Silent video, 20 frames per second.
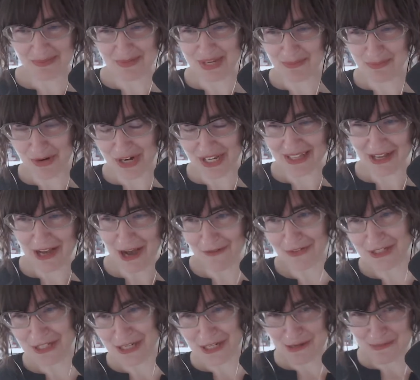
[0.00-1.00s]
bring the
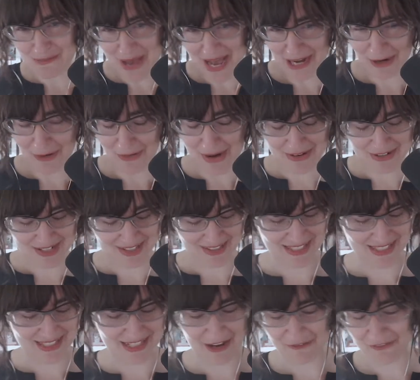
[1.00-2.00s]
conversation back around to the
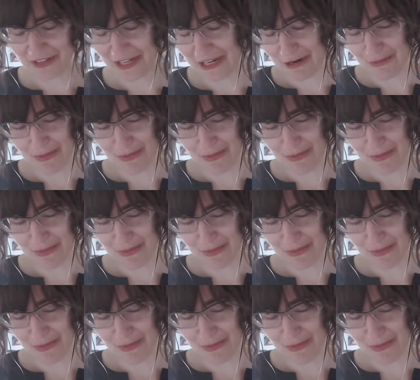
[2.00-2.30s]
stuff later.